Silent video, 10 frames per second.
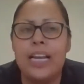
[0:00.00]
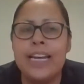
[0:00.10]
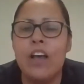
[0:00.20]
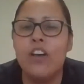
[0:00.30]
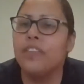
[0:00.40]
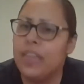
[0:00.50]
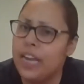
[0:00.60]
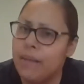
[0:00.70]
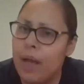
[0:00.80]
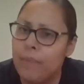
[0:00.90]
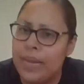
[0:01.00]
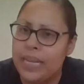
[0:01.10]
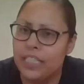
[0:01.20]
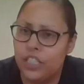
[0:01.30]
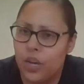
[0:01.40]
Now, the thing about
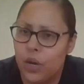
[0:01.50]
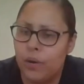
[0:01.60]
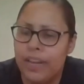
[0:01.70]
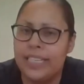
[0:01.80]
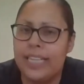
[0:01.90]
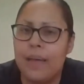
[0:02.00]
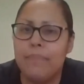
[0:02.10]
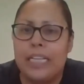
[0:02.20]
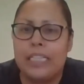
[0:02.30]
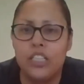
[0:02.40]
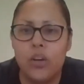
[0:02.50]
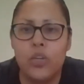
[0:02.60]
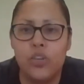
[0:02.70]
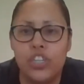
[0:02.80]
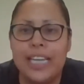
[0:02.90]
pizza dough is that pizza dough
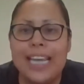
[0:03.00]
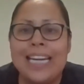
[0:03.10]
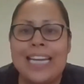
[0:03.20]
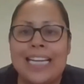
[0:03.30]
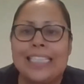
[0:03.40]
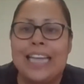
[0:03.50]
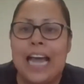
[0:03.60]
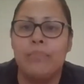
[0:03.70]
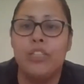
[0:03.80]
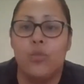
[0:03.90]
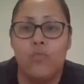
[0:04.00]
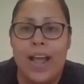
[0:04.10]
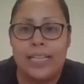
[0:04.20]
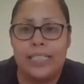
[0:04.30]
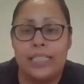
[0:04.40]
usually needs time to
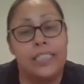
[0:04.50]
rest,